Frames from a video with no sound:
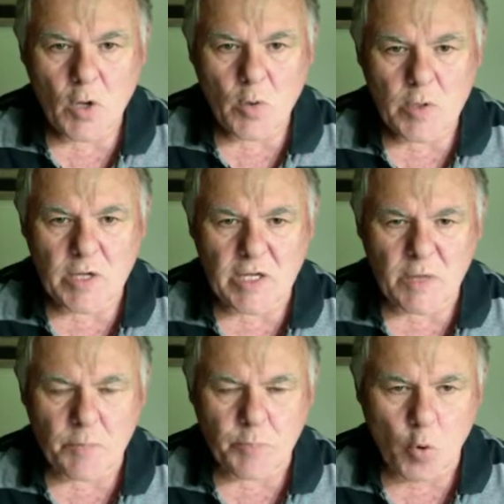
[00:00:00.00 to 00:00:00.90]
I'm going to get
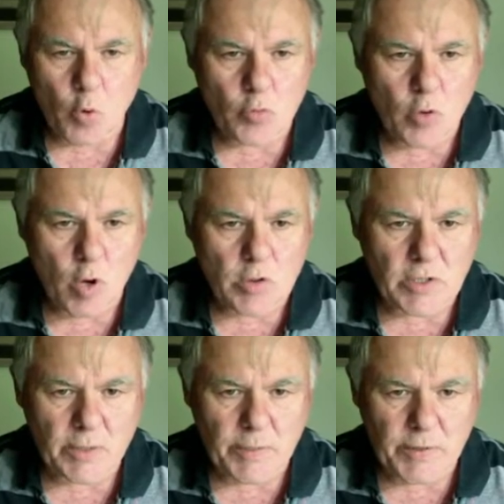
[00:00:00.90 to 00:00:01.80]
a pawn roller
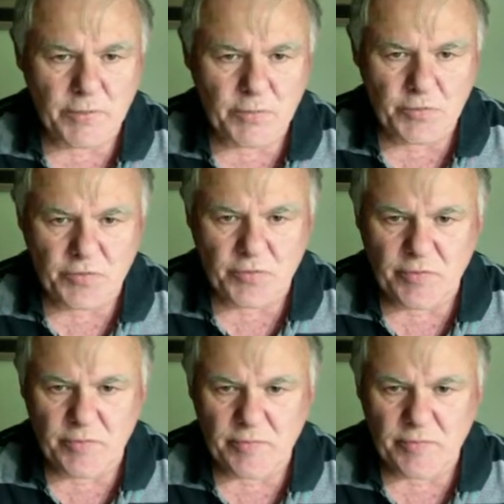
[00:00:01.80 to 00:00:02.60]
going through soon.